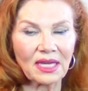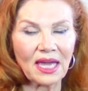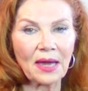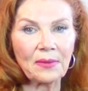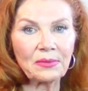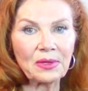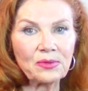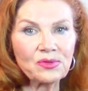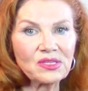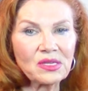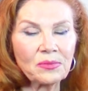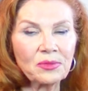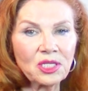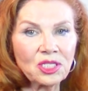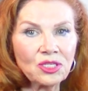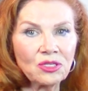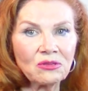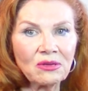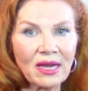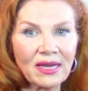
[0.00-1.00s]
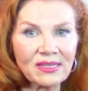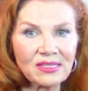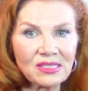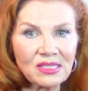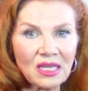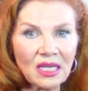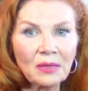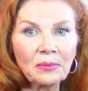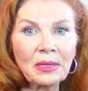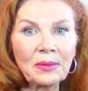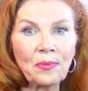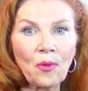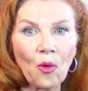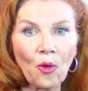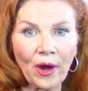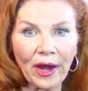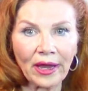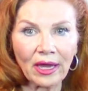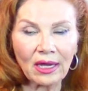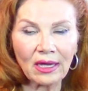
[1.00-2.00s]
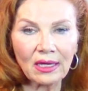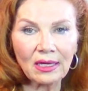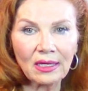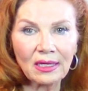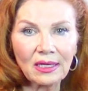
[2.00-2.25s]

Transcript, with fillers: can't be with somebody too nice. It'll be boring.